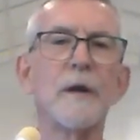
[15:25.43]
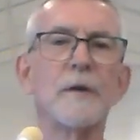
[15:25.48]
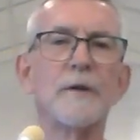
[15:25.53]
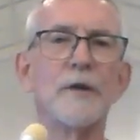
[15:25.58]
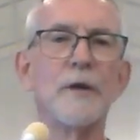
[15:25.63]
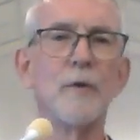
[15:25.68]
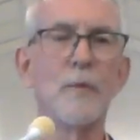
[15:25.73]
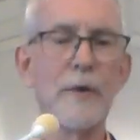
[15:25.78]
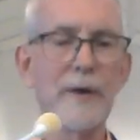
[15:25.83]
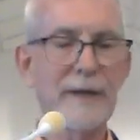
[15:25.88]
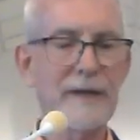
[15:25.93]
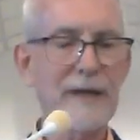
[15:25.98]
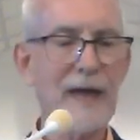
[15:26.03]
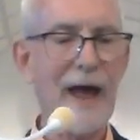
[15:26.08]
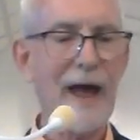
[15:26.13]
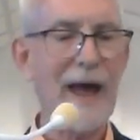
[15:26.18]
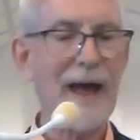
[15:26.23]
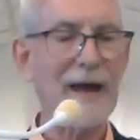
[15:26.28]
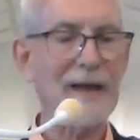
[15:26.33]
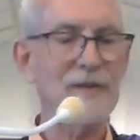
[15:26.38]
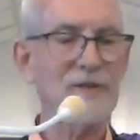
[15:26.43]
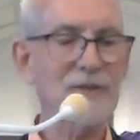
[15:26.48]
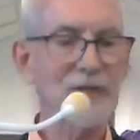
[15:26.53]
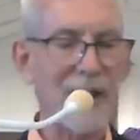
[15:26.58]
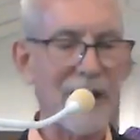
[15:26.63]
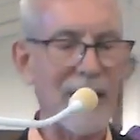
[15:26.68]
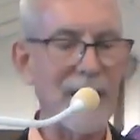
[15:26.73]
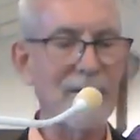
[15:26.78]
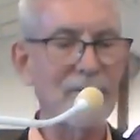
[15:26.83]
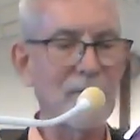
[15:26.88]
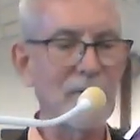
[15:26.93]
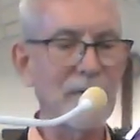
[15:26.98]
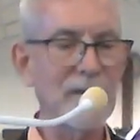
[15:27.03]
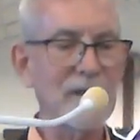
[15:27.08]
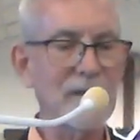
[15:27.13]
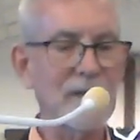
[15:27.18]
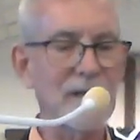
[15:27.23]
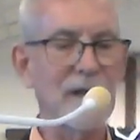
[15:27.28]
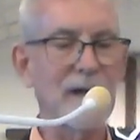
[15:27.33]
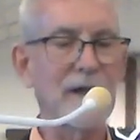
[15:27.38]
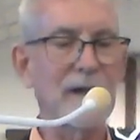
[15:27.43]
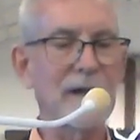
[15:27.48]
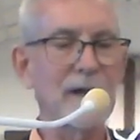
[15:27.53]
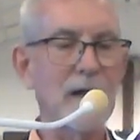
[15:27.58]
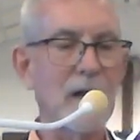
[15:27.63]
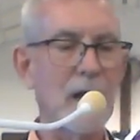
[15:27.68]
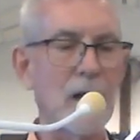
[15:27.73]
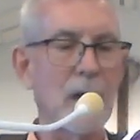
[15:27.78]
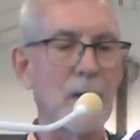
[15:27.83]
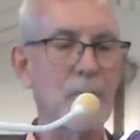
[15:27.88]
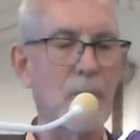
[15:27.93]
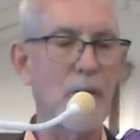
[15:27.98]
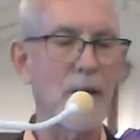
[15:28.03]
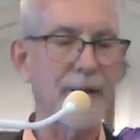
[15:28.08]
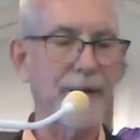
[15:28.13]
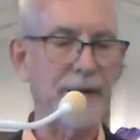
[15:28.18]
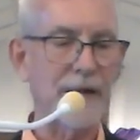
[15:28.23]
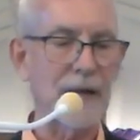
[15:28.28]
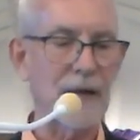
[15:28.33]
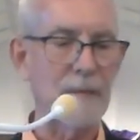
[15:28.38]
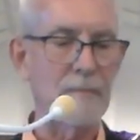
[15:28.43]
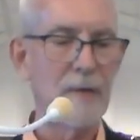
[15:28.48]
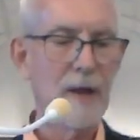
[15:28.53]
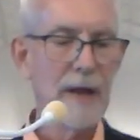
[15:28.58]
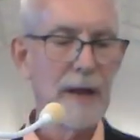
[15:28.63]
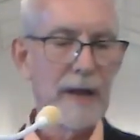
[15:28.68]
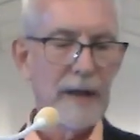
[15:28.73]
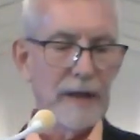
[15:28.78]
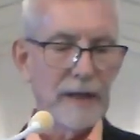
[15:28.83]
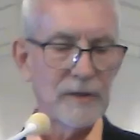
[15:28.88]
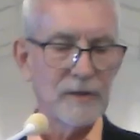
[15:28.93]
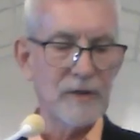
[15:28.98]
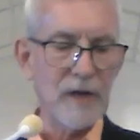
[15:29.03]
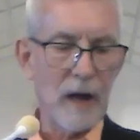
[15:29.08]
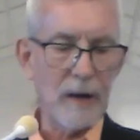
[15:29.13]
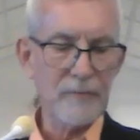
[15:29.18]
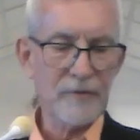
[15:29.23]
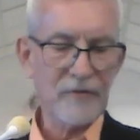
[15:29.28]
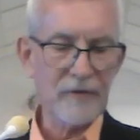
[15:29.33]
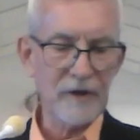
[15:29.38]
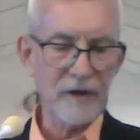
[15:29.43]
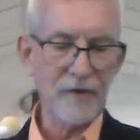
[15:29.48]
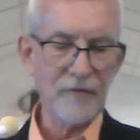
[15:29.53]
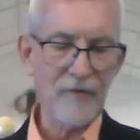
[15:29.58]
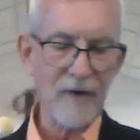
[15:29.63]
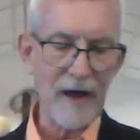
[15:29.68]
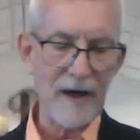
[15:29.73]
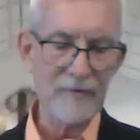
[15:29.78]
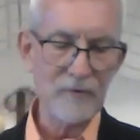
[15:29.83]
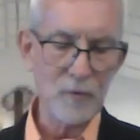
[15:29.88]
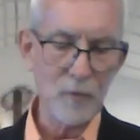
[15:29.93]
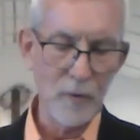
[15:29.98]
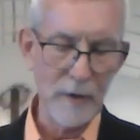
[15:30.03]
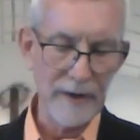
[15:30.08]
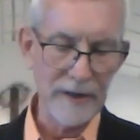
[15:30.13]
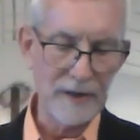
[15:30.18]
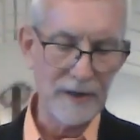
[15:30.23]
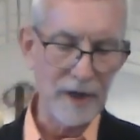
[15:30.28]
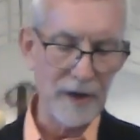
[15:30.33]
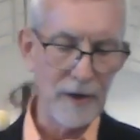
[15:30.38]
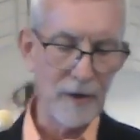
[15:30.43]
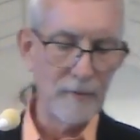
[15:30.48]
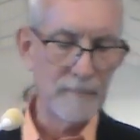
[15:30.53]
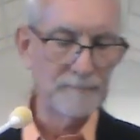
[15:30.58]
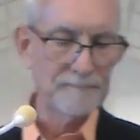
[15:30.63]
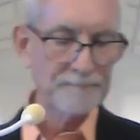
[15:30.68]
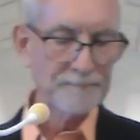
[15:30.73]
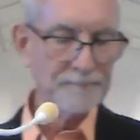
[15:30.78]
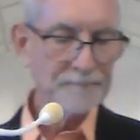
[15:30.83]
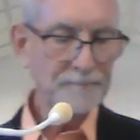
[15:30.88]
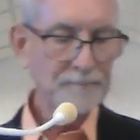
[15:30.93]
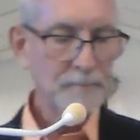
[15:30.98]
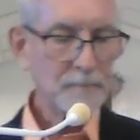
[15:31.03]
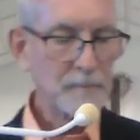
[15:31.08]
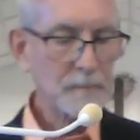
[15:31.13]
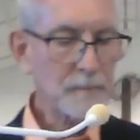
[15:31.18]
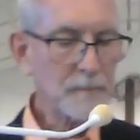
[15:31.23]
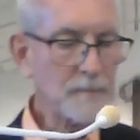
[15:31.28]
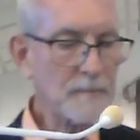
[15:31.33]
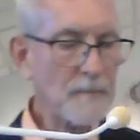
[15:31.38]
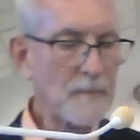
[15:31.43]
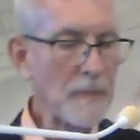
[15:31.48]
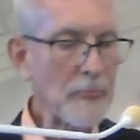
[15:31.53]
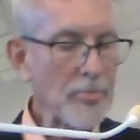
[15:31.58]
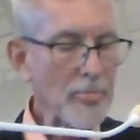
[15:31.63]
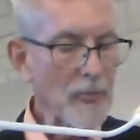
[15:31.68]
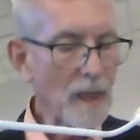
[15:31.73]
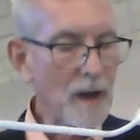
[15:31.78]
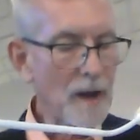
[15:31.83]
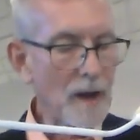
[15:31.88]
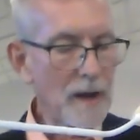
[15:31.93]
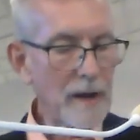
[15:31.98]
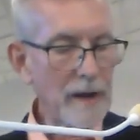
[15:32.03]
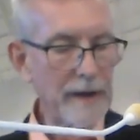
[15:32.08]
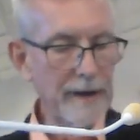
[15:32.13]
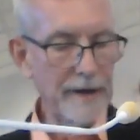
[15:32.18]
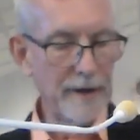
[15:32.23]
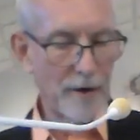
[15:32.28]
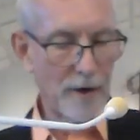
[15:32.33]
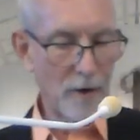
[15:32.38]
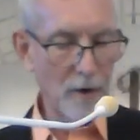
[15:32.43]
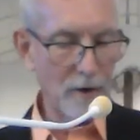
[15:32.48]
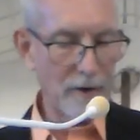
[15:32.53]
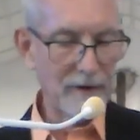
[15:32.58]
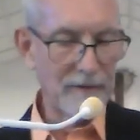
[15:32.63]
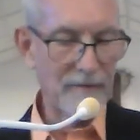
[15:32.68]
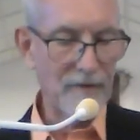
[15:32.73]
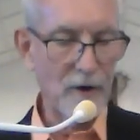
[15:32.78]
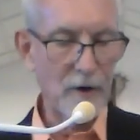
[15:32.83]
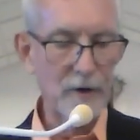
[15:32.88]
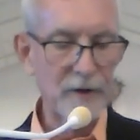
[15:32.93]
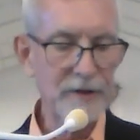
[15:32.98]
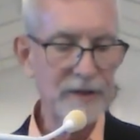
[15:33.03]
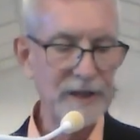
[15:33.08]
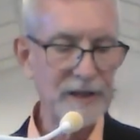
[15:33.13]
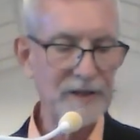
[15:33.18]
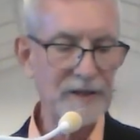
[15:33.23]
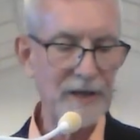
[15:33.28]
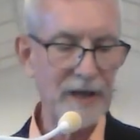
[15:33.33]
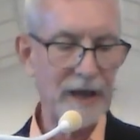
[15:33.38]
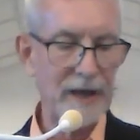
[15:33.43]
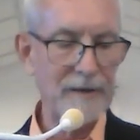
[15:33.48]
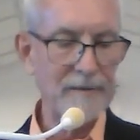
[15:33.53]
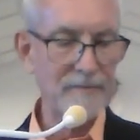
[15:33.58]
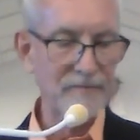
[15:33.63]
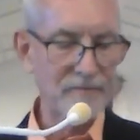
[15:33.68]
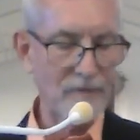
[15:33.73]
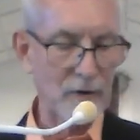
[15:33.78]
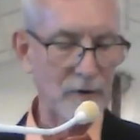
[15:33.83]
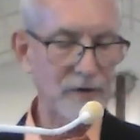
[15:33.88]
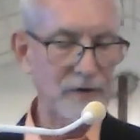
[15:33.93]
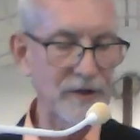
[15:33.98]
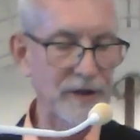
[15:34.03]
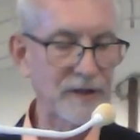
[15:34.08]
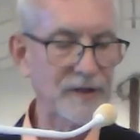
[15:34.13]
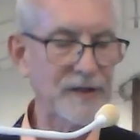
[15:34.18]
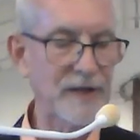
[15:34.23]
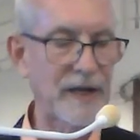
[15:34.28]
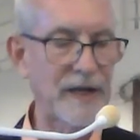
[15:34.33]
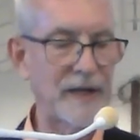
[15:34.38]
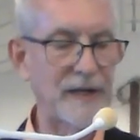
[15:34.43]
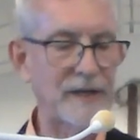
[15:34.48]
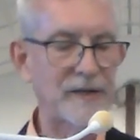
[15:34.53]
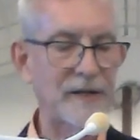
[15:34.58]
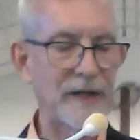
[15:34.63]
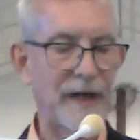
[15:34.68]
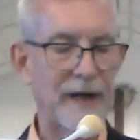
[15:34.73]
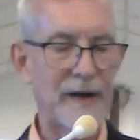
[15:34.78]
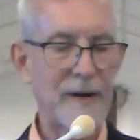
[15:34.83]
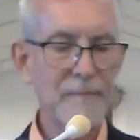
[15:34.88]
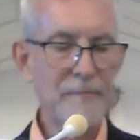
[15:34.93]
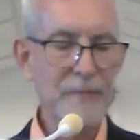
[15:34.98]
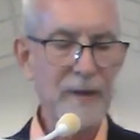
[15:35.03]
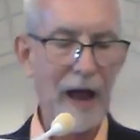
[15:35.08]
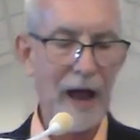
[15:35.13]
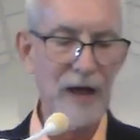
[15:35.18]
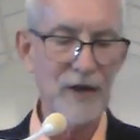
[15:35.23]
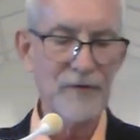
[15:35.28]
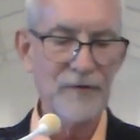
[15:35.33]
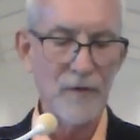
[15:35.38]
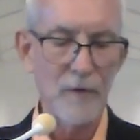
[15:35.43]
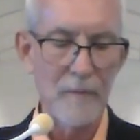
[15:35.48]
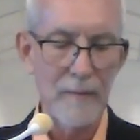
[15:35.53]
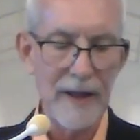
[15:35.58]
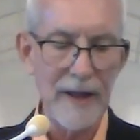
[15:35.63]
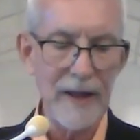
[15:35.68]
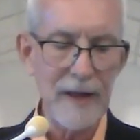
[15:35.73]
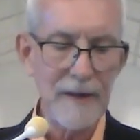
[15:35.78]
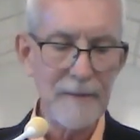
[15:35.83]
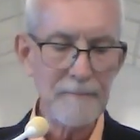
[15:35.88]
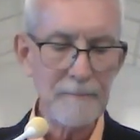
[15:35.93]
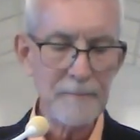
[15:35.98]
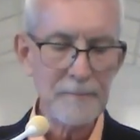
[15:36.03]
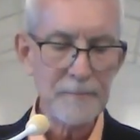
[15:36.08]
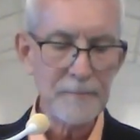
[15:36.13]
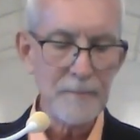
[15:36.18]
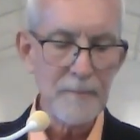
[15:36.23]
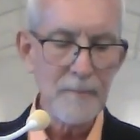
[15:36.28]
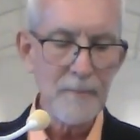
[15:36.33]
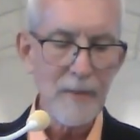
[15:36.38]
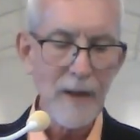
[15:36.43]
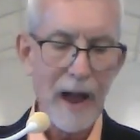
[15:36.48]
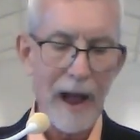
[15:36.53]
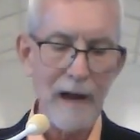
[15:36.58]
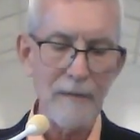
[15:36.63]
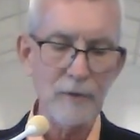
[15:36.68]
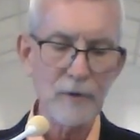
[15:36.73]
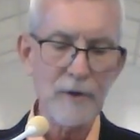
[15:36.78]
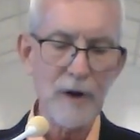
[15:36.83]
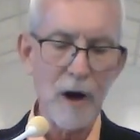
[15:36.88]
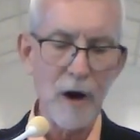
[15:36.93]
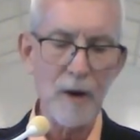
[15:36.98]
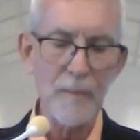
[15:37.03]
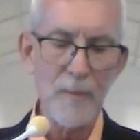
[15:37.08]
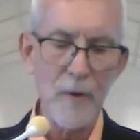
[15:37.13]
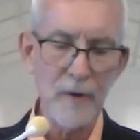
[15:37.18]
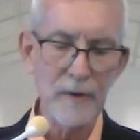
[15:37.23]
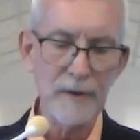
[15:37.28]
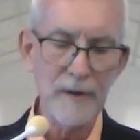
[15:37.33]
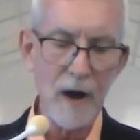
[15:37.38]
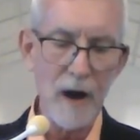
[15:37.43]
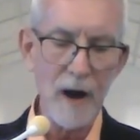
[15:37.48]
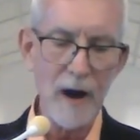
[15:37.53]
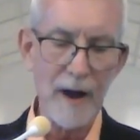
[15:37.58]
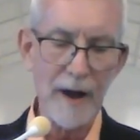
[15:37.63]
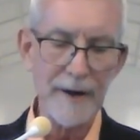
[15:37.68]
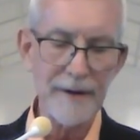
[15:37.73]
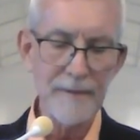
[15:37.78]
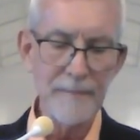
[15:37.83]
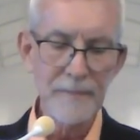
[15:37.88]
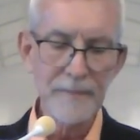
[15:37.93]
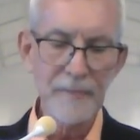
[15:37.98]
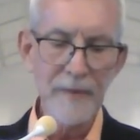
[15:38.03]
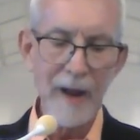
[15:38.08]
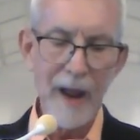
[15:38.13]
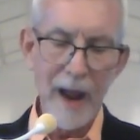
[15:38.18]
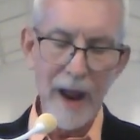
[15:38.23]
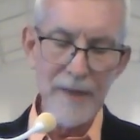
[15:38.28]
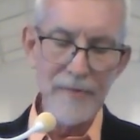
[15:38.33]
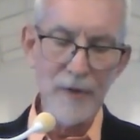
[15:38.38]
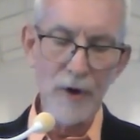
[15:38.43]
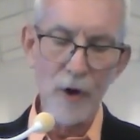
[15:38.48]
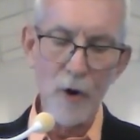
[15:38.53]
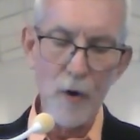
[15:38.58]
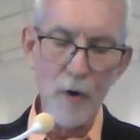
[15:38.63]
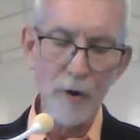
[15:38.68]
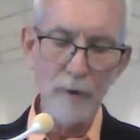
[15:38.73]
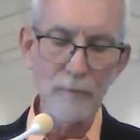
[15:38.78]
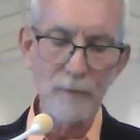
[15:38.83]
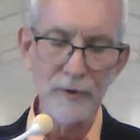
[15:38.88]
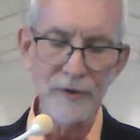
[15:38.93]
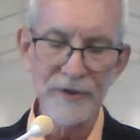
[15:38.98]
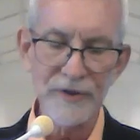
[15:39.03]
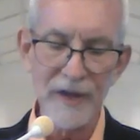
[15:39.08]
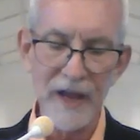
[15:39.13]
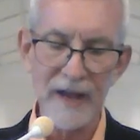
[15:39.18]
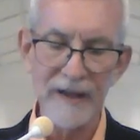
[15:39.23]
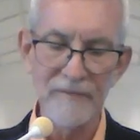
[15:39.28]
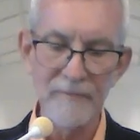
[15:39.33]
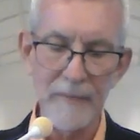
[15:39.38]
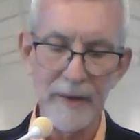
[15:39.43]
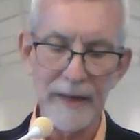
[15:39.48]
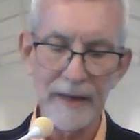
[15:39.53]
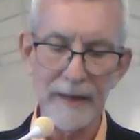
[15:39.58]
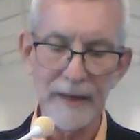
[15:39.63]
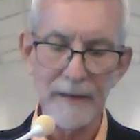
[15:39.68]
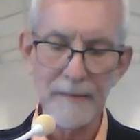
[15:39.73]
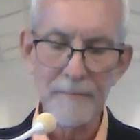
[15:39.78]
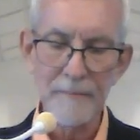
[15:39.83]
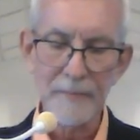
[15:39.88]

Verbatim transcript: Do we cast everything up on him? In Psalms 55 22, in an earlier verse, he said, verse 16, he said, As for me, I will call upon God, and the Lord will save me.